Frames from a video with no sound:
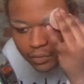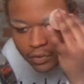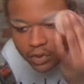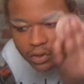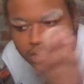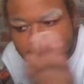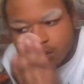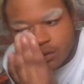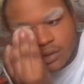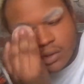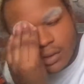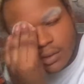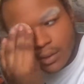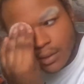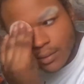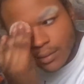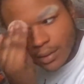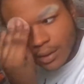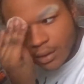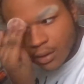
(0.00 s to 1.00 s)
just a little
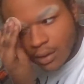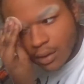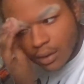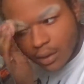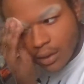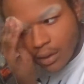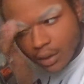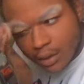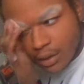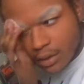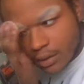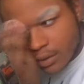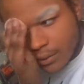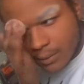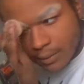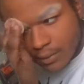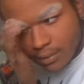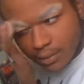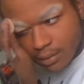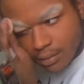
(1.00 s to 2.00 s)
bit,
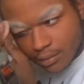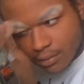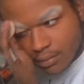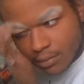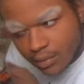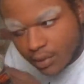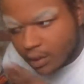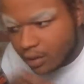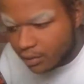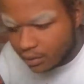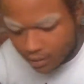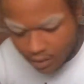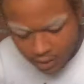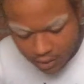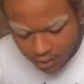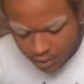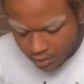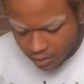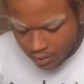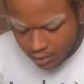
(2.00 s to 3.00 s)
and
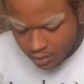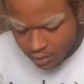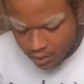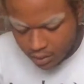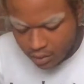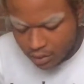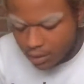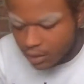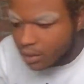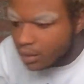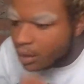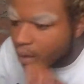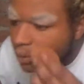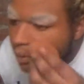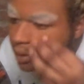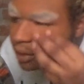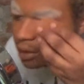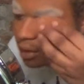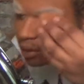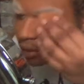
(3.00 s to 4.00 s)
then go
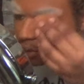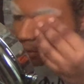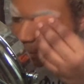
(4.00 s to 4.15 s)
in.